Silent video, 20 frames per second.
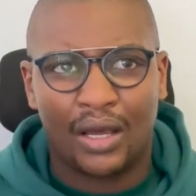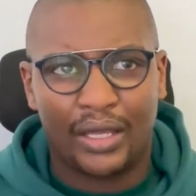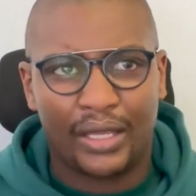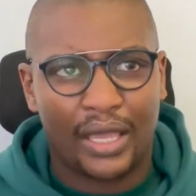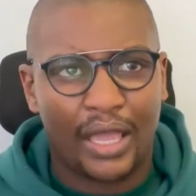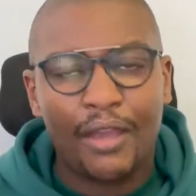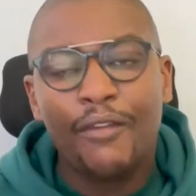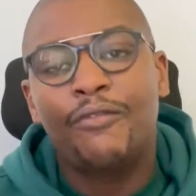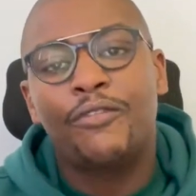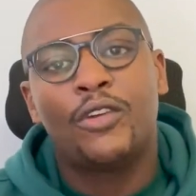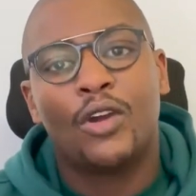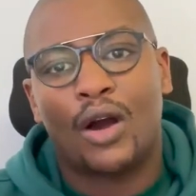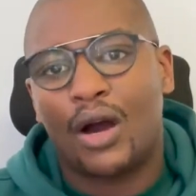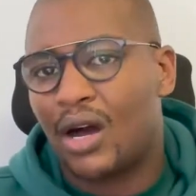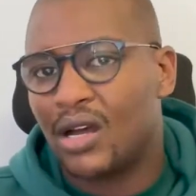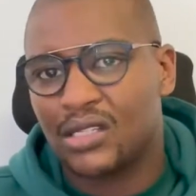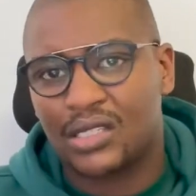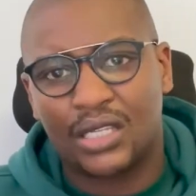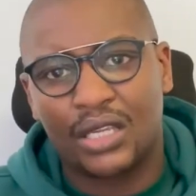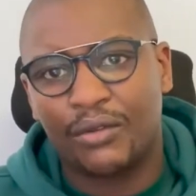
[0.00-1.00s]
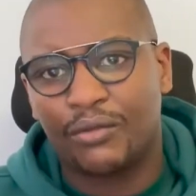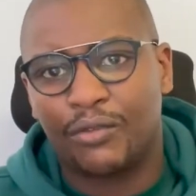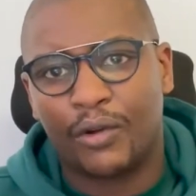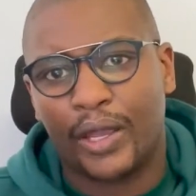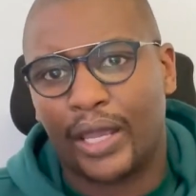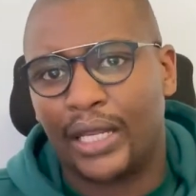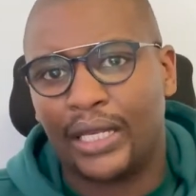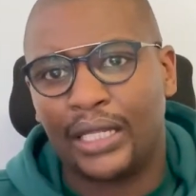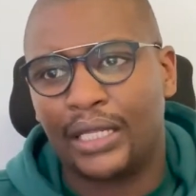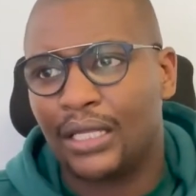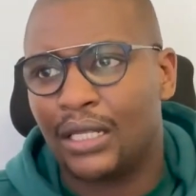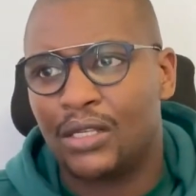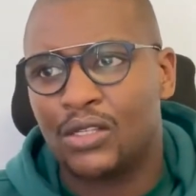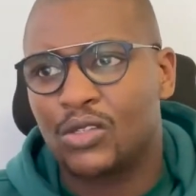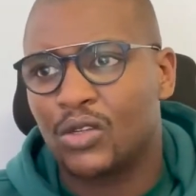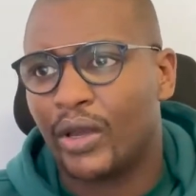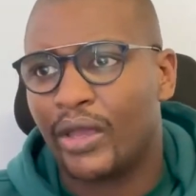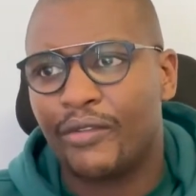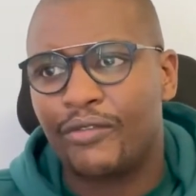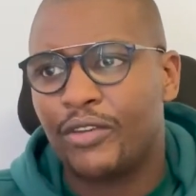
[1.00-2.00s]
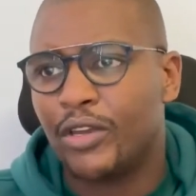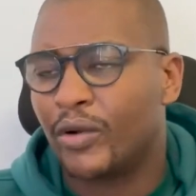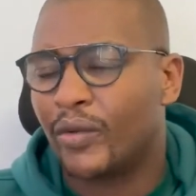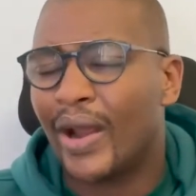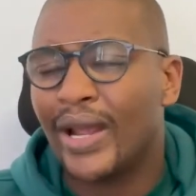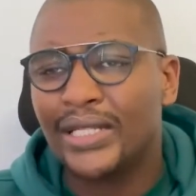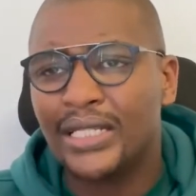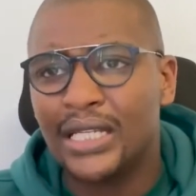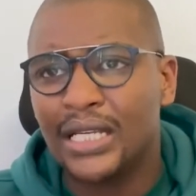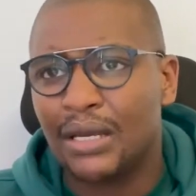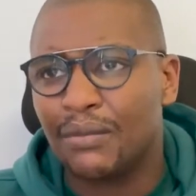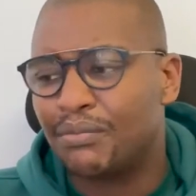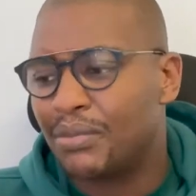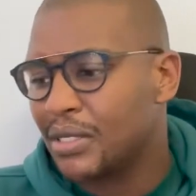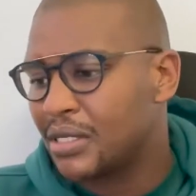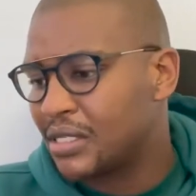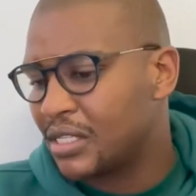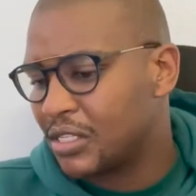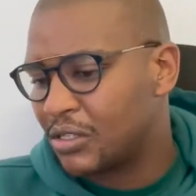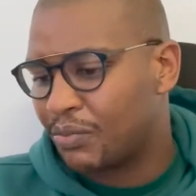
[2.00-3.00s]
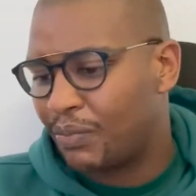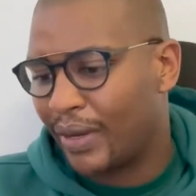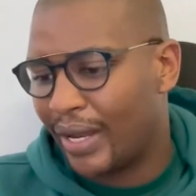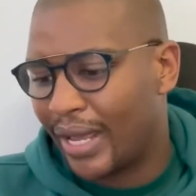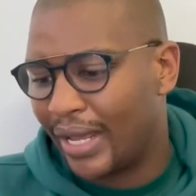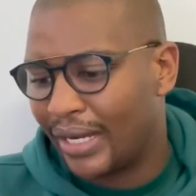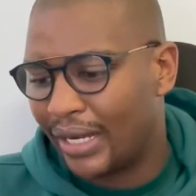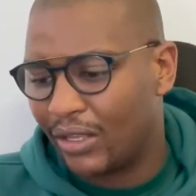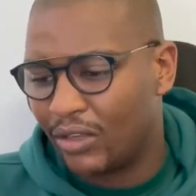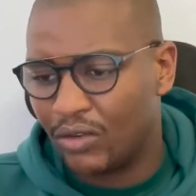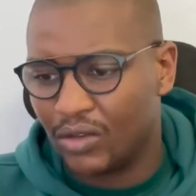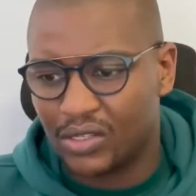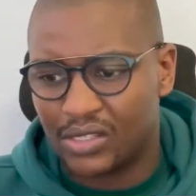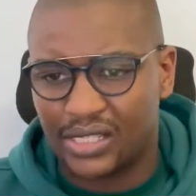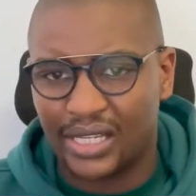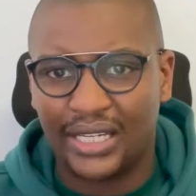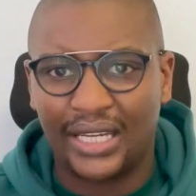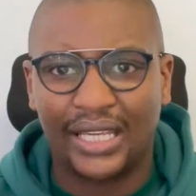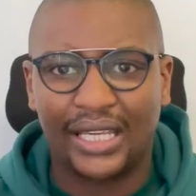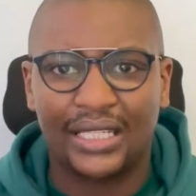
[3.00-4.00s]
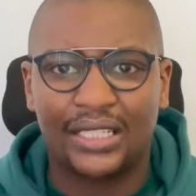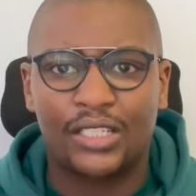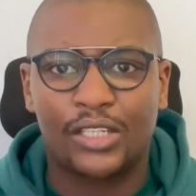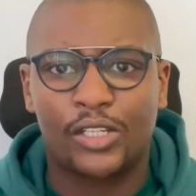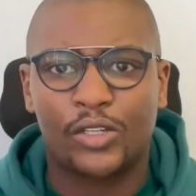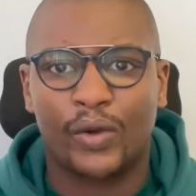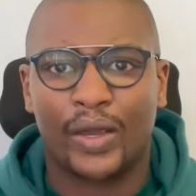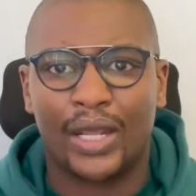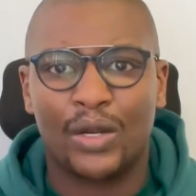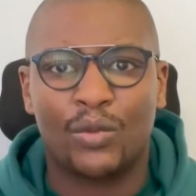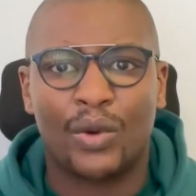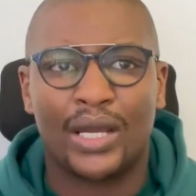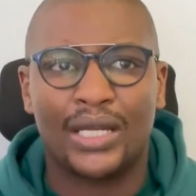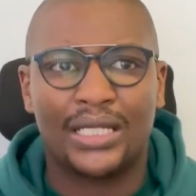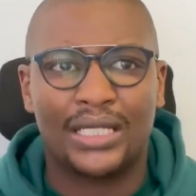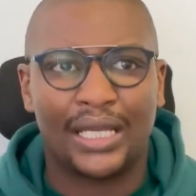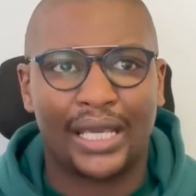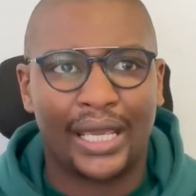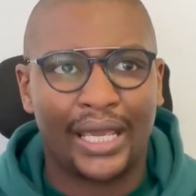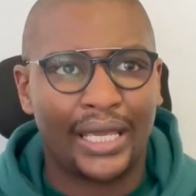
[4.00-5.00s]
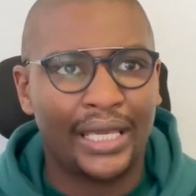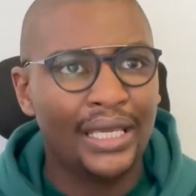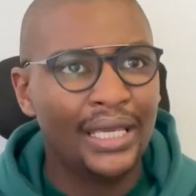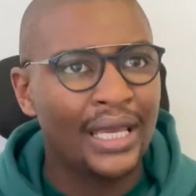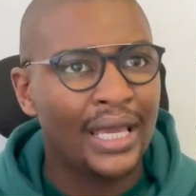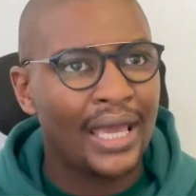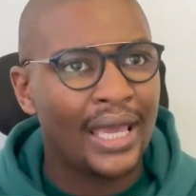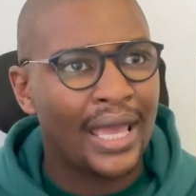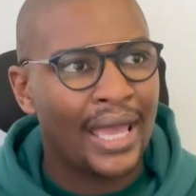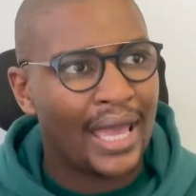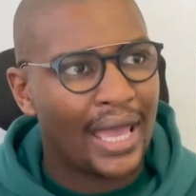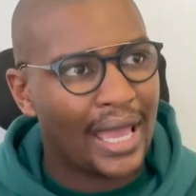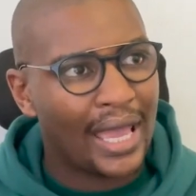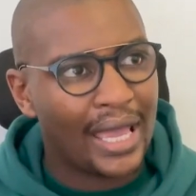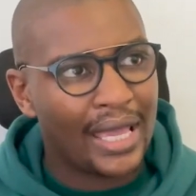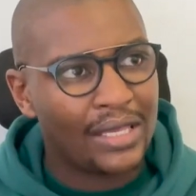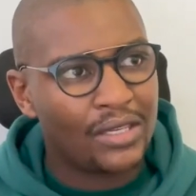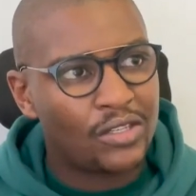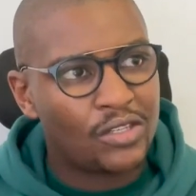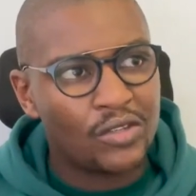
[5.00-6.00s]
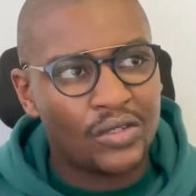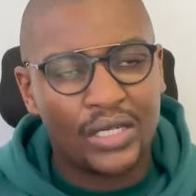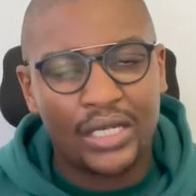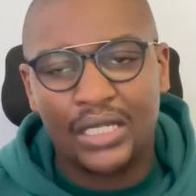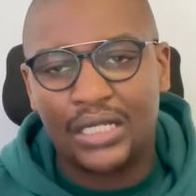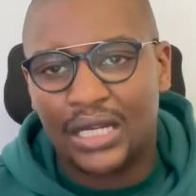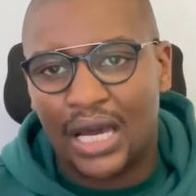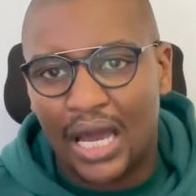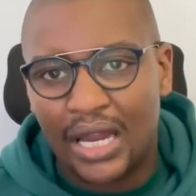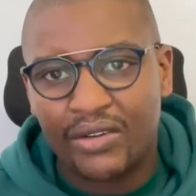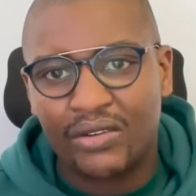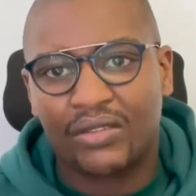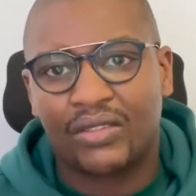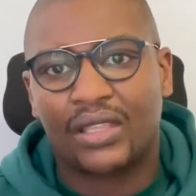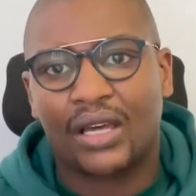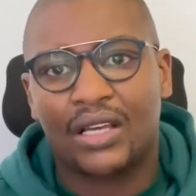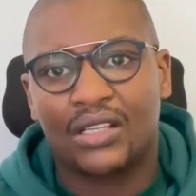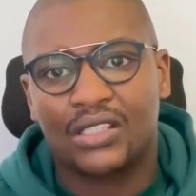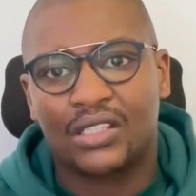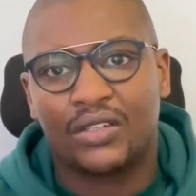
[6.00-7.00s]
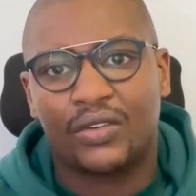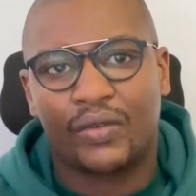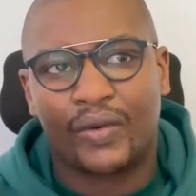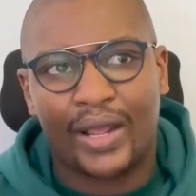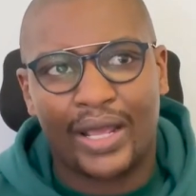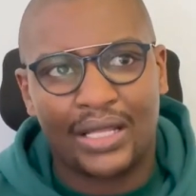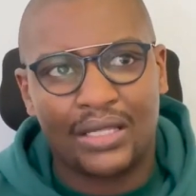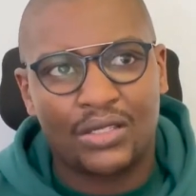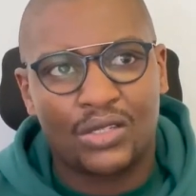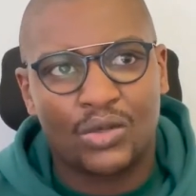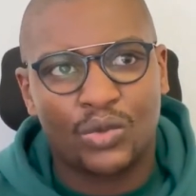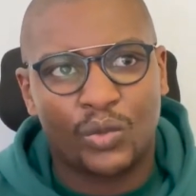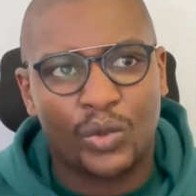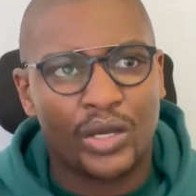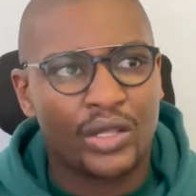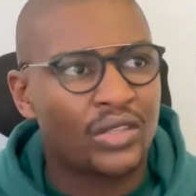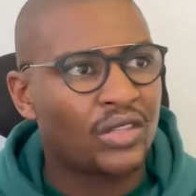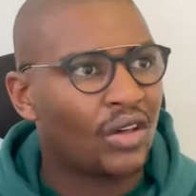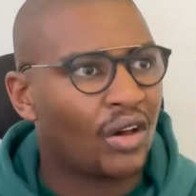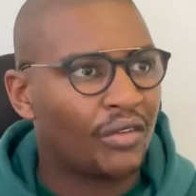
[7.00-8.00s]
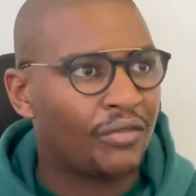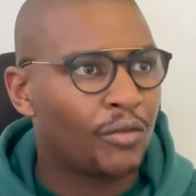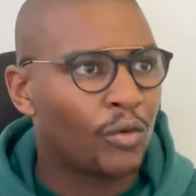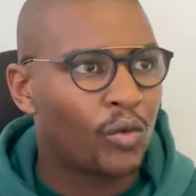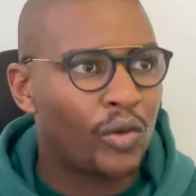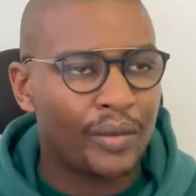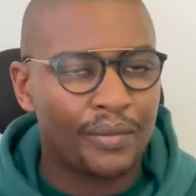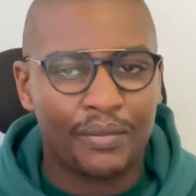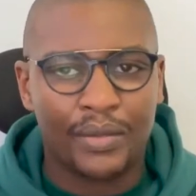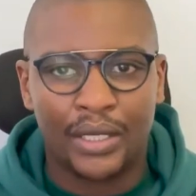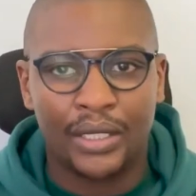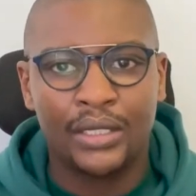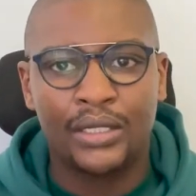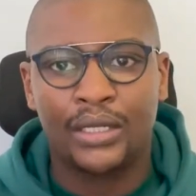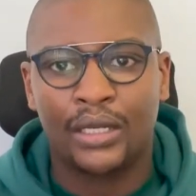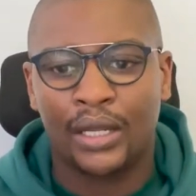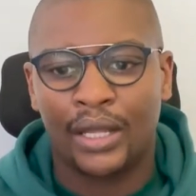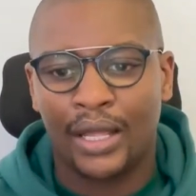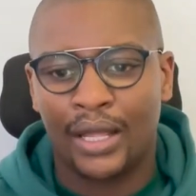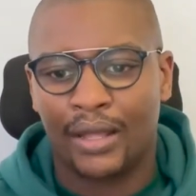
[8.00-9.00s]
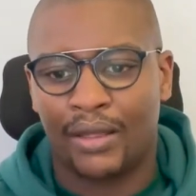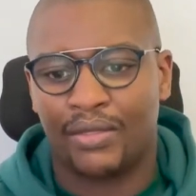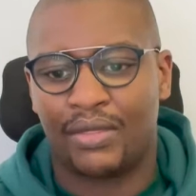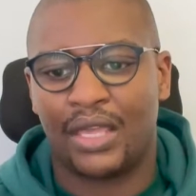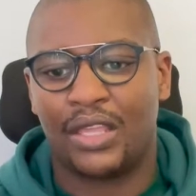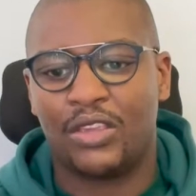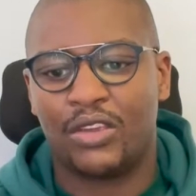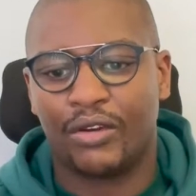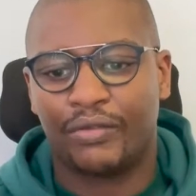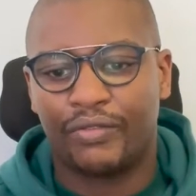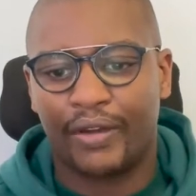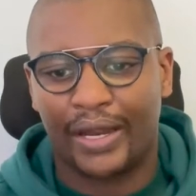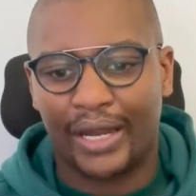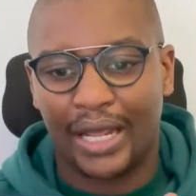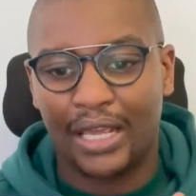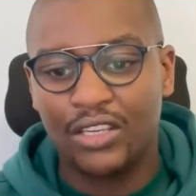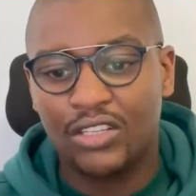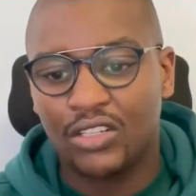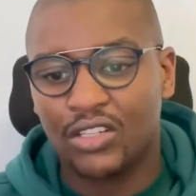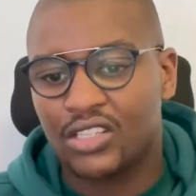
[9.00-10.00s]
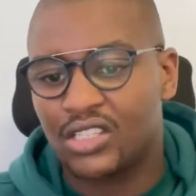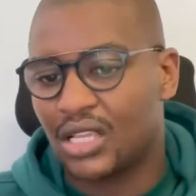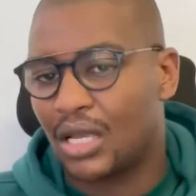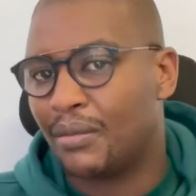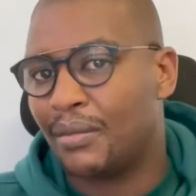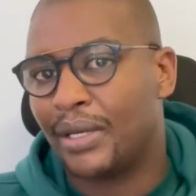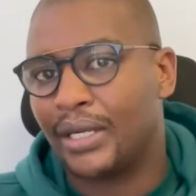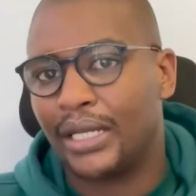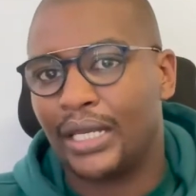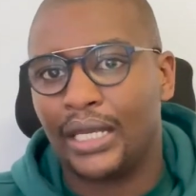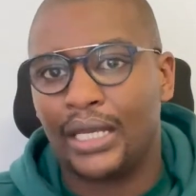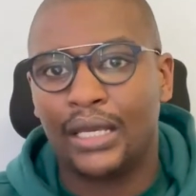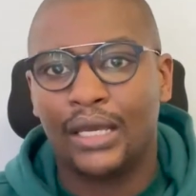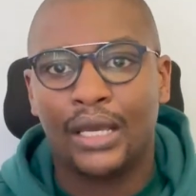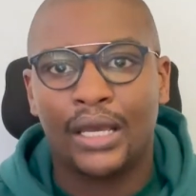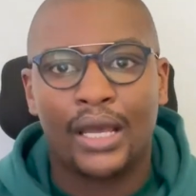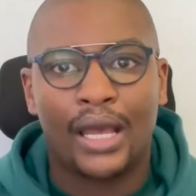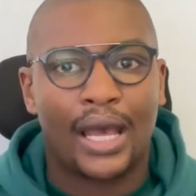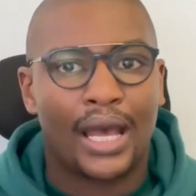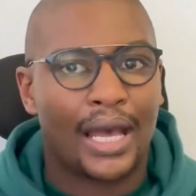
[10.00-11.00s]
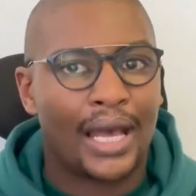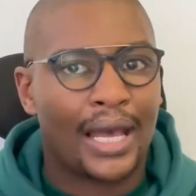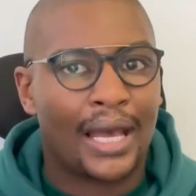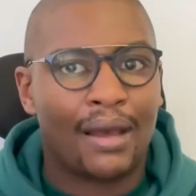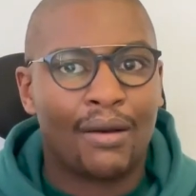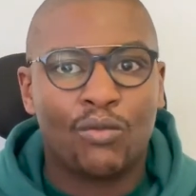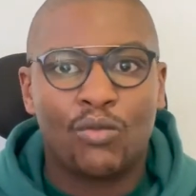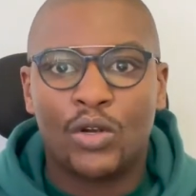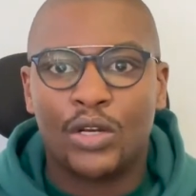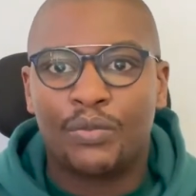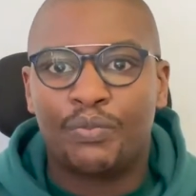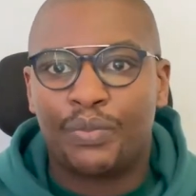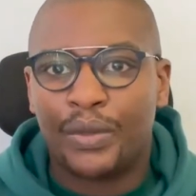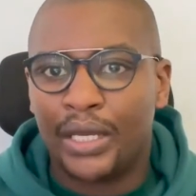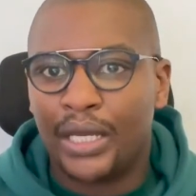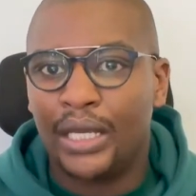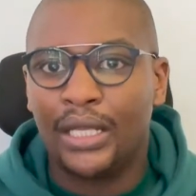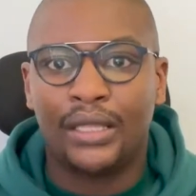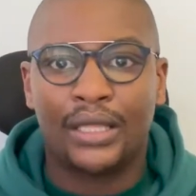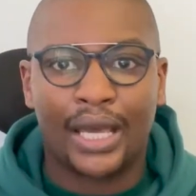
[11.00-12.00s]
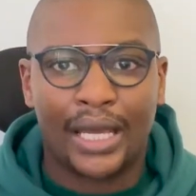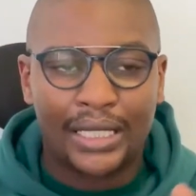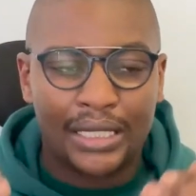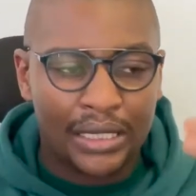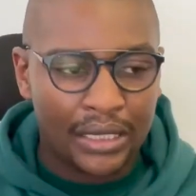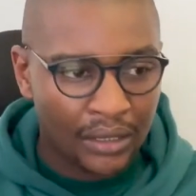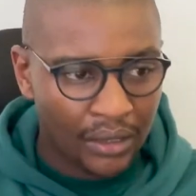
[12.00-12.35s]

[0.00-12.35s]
If you're asking for anything. So if you're writing a business plan and you're sending it to NYDA and you need 100,000 rands worth of equipment, then your financial summary would be that,